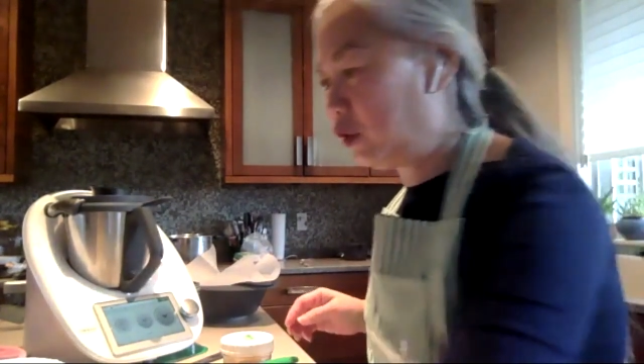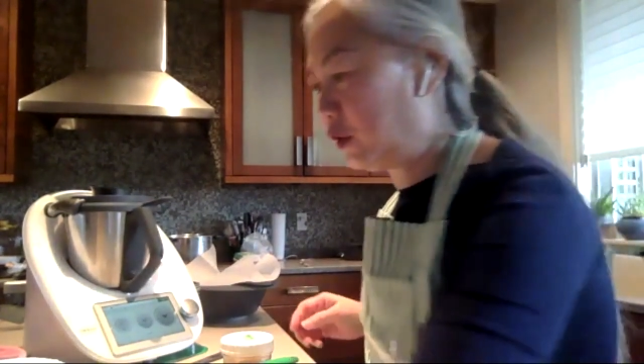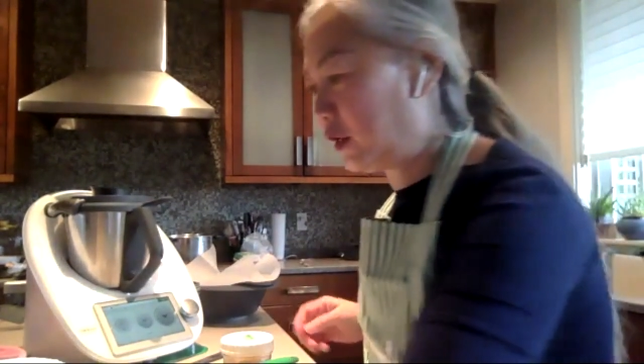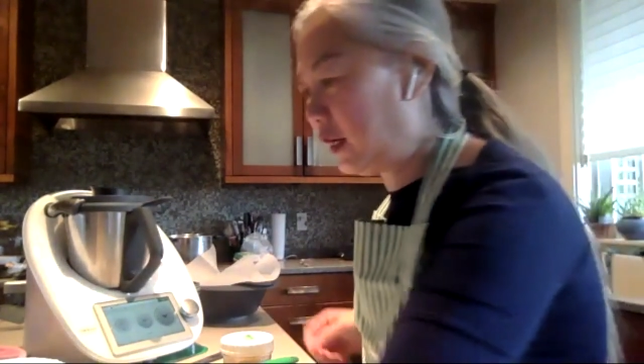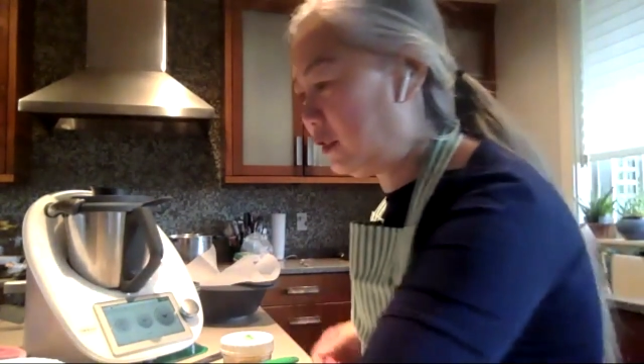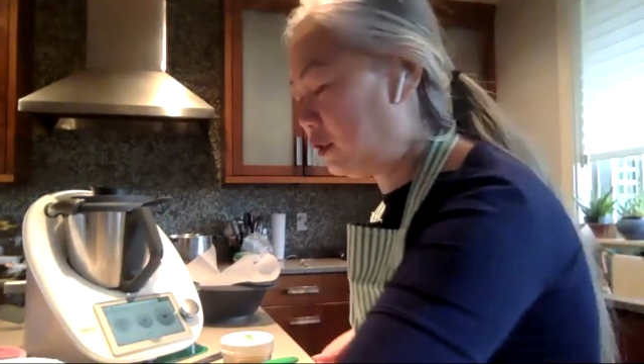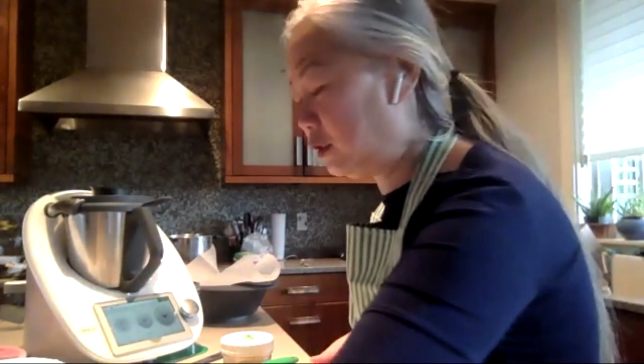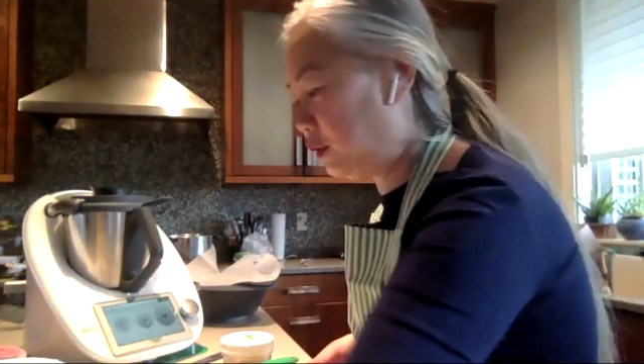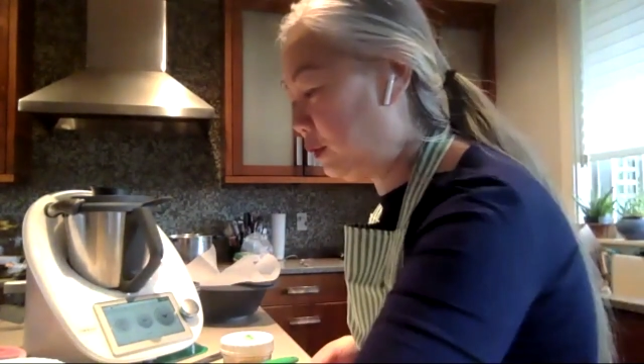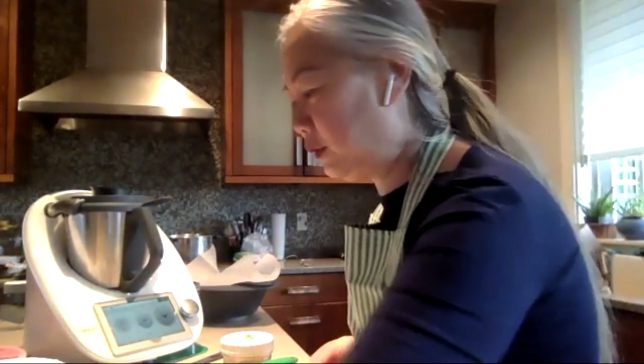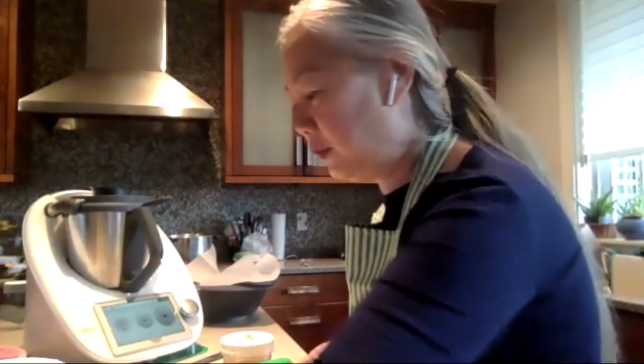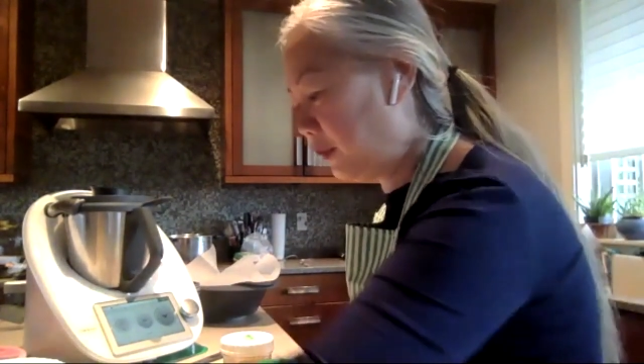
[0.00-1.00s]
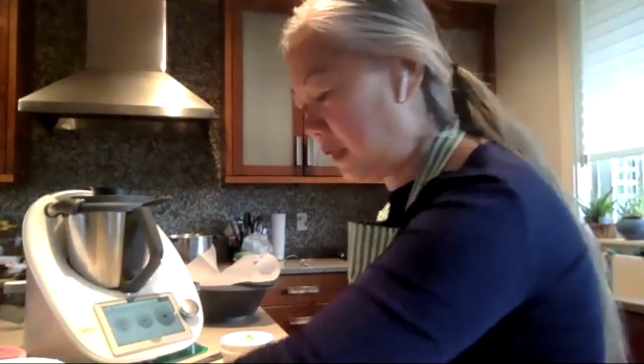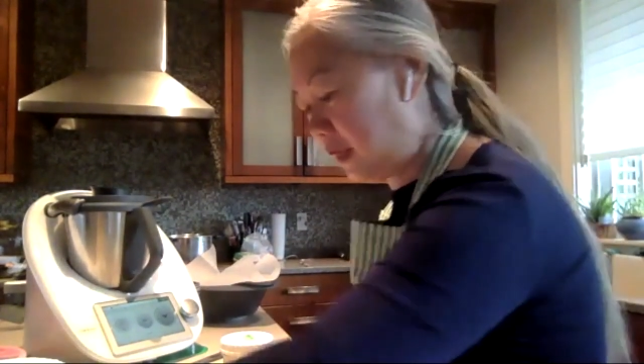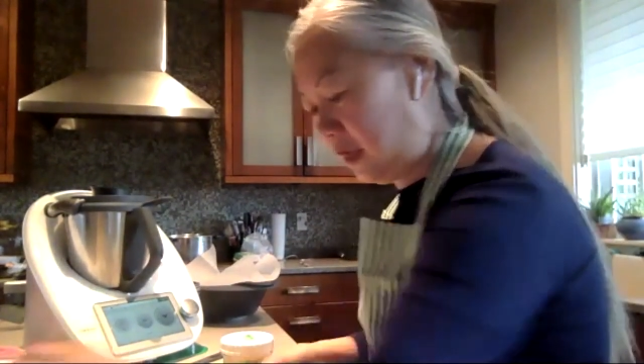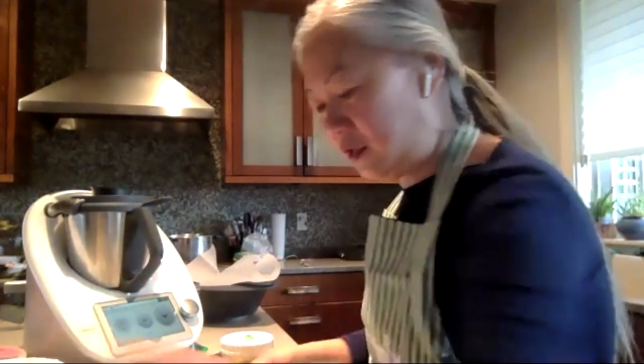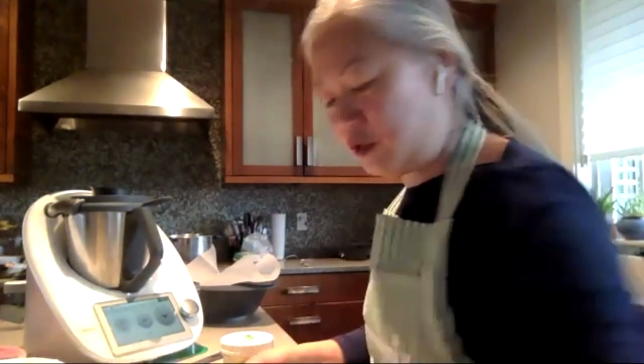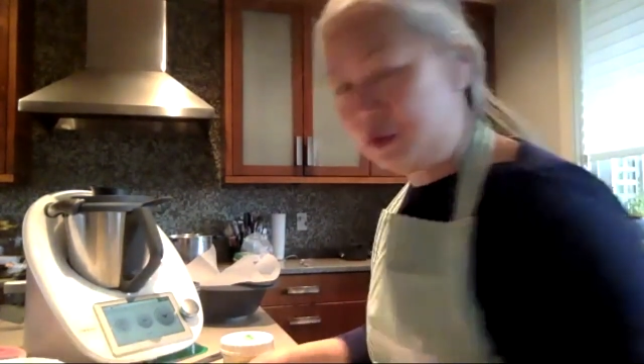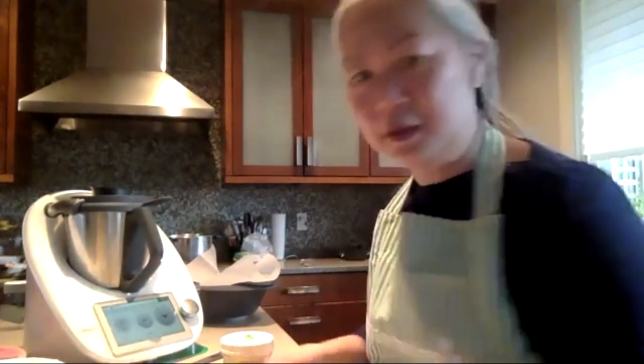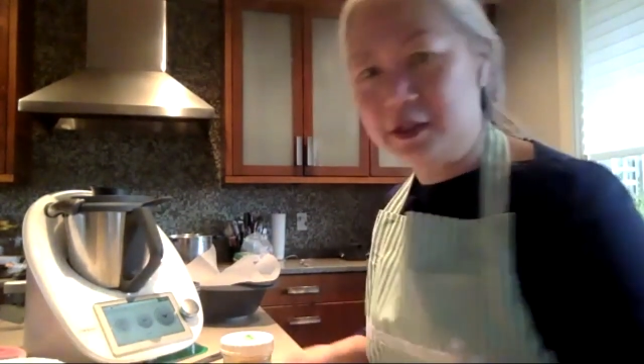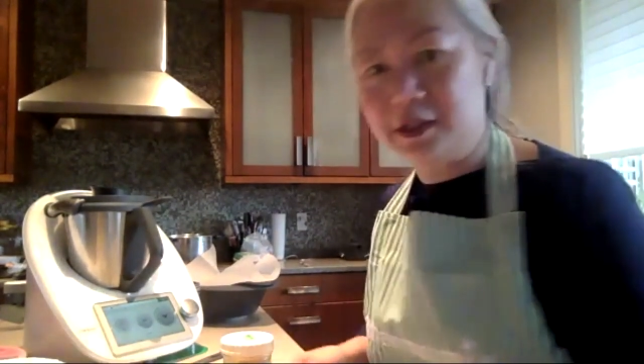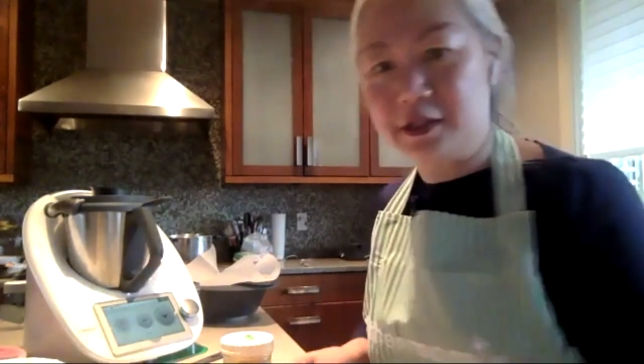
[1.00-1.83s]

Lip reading: Cook I Do and do a